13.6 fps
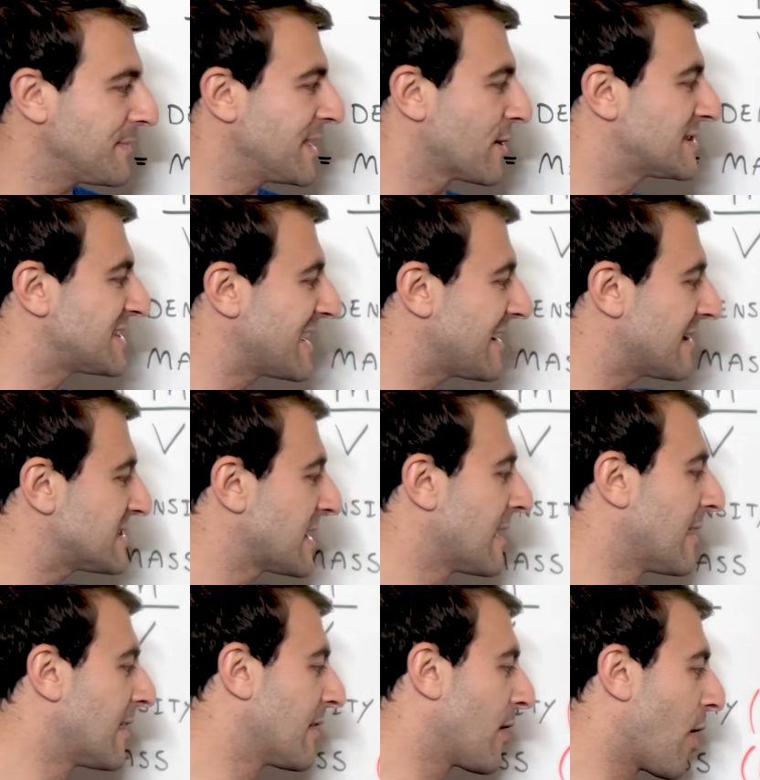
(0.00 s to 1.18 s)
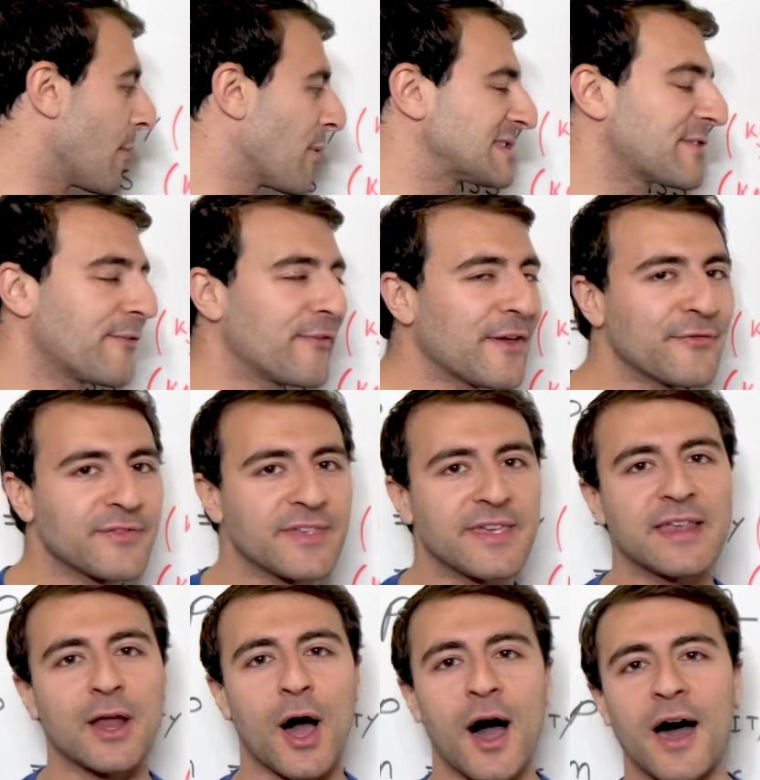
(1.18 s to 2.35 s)
meters is almost
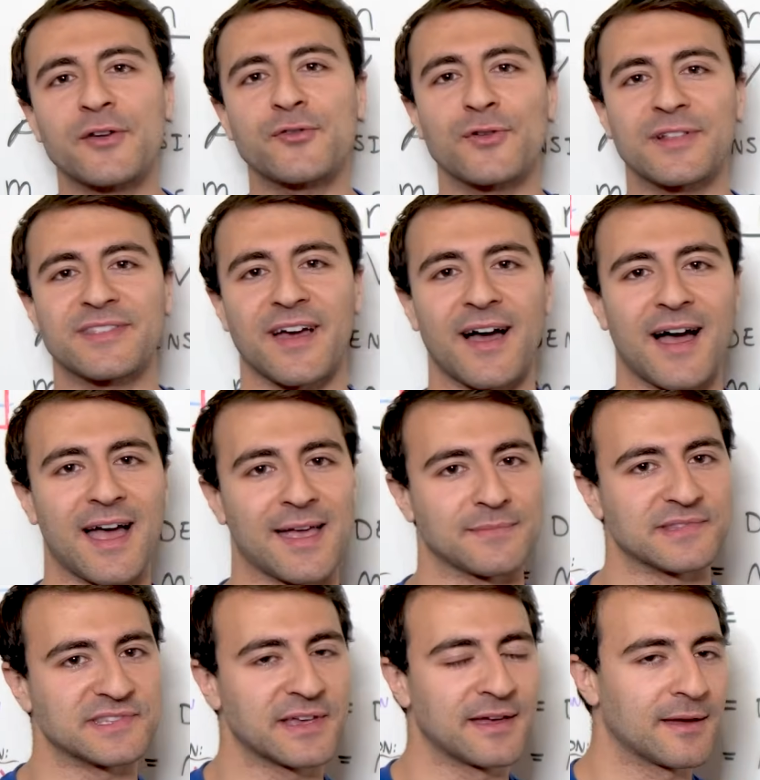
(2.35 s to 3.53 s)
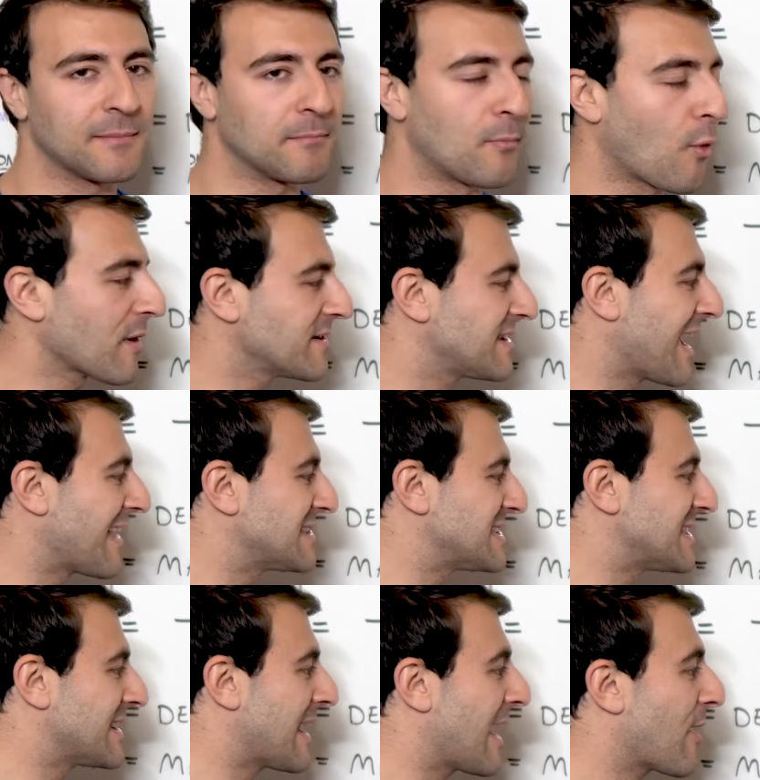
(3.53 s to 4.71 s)
1,500 times more dense
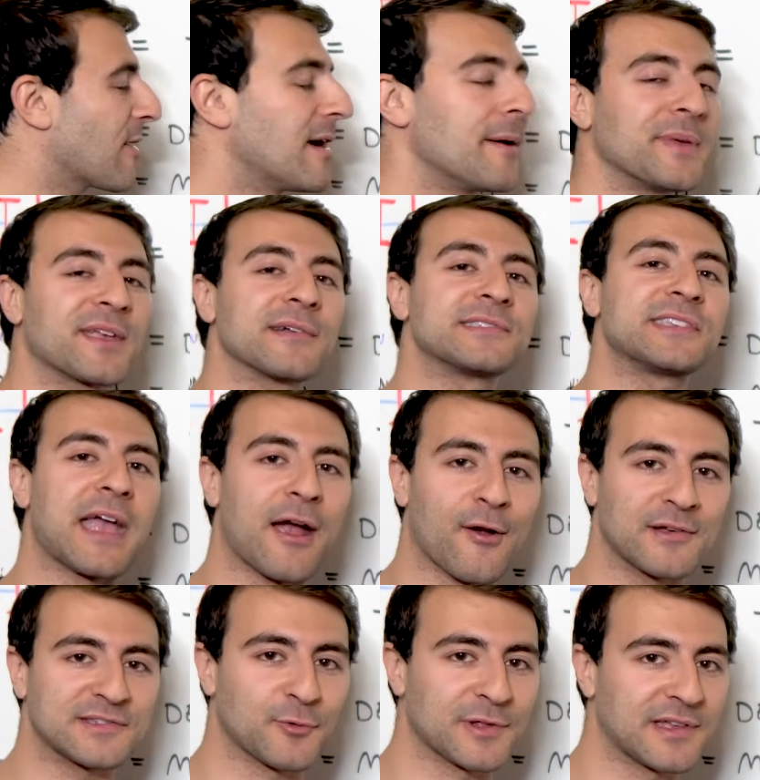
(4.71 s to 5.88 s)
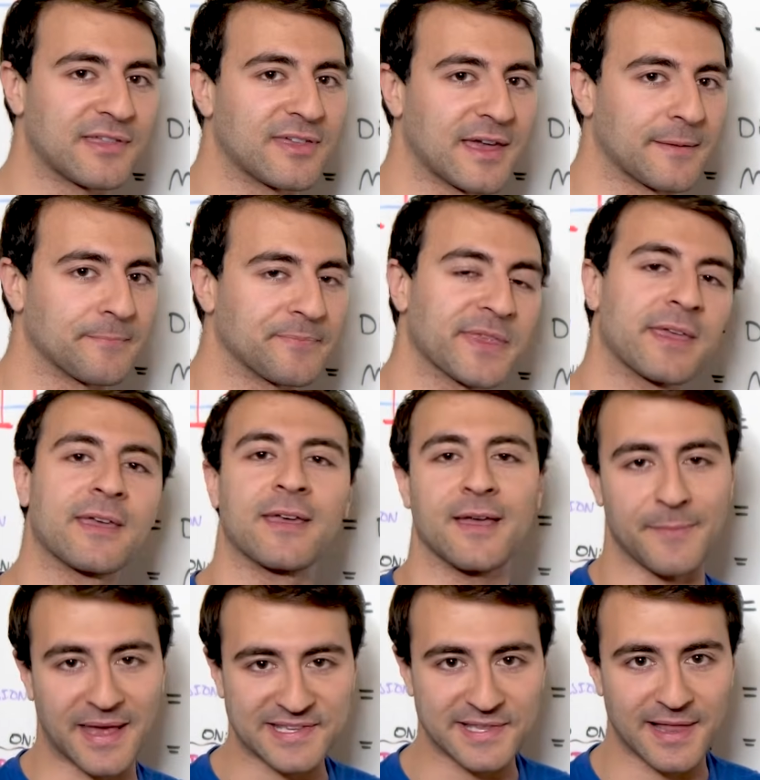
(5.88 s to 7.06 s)
than air because the air is really thin.
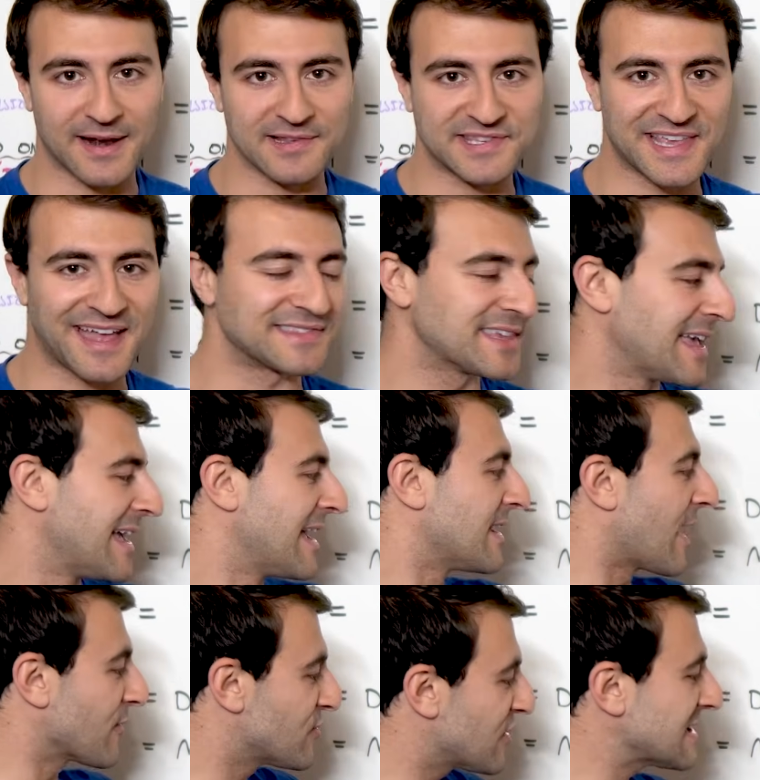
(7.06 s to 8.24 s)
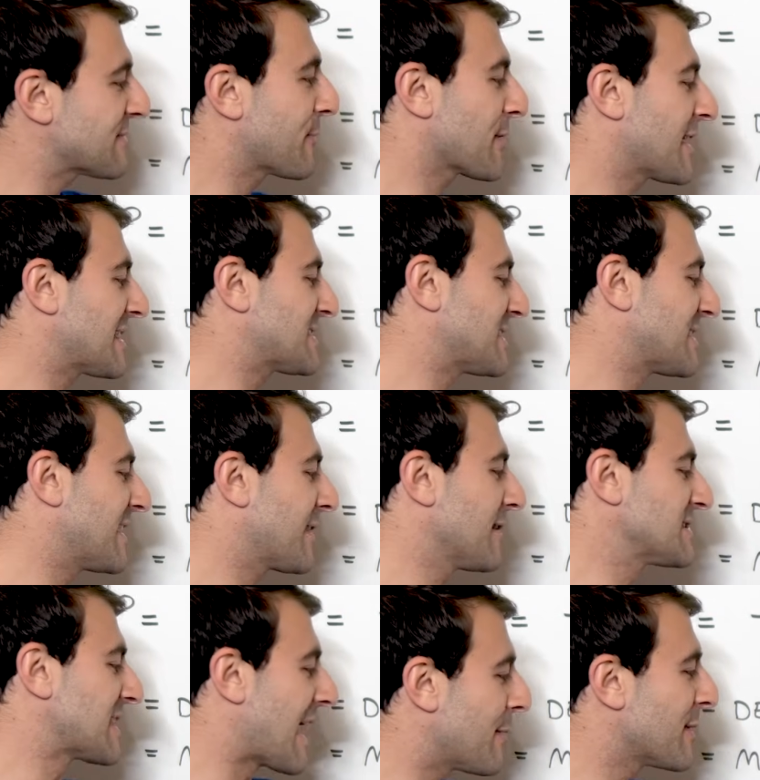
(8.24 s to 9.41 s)
Makes a lot of sense. Now, just for kicks and
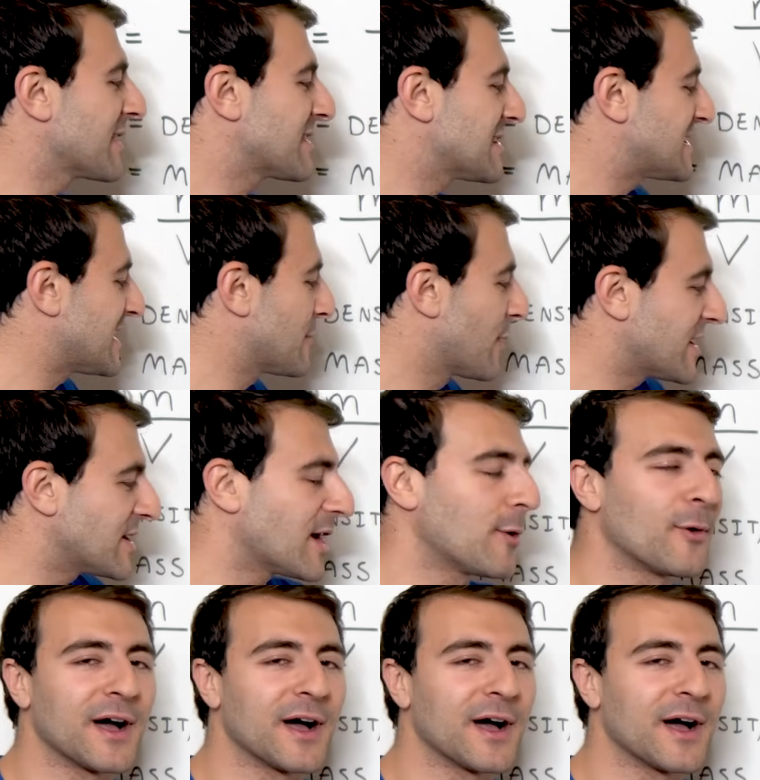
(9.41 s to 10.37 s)
giggles, I wanted to see, well, you know